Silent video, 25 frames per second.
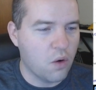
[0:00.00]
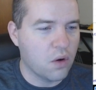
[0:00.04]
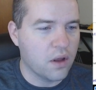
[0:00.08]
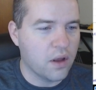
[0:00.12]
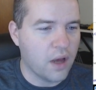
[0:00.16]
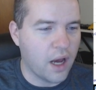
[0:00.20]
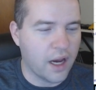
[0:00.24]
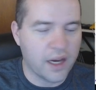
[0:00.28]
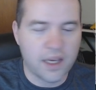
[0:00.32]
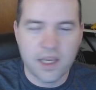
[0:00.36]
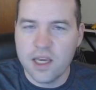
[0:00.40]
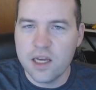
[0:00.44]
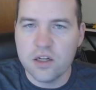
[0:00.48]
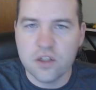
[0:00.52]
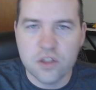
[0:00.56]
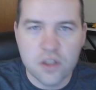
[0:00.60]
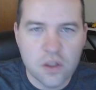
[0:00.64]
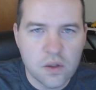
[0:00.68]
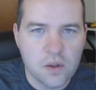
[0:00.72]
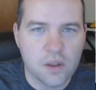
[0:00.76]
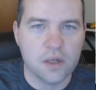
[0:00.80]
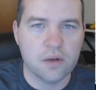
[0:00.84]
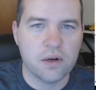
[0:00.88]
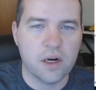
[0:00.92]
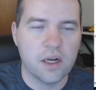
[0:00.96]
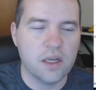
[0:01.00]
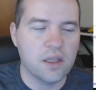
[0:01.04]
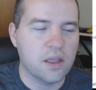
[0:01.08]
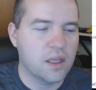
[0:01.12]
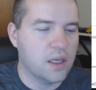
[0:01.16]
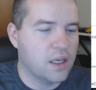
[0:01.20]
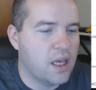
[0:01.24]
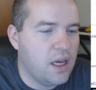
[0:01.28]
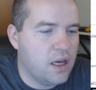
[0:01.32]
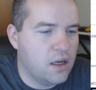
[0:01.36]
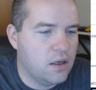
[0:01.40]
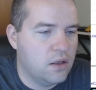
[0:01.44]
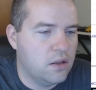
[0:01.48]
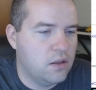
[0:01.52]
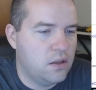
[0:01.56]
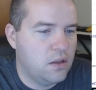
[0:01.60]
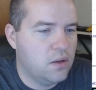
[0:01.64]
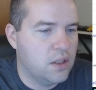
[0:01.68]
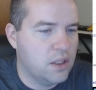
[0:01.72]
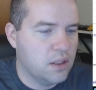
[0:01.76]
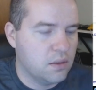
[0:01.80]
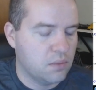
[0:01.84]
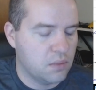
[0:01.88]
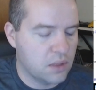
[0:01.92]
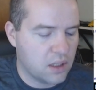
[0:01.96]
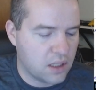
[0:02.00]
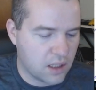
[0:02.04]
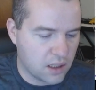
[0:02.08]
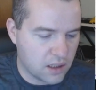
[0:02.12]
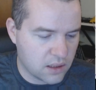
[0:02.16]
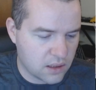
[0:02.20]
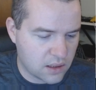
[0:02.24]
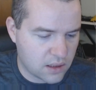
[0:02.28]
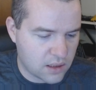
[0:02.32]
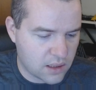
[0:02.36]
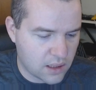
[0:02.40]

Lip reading: I can't do it, right? They can't do it because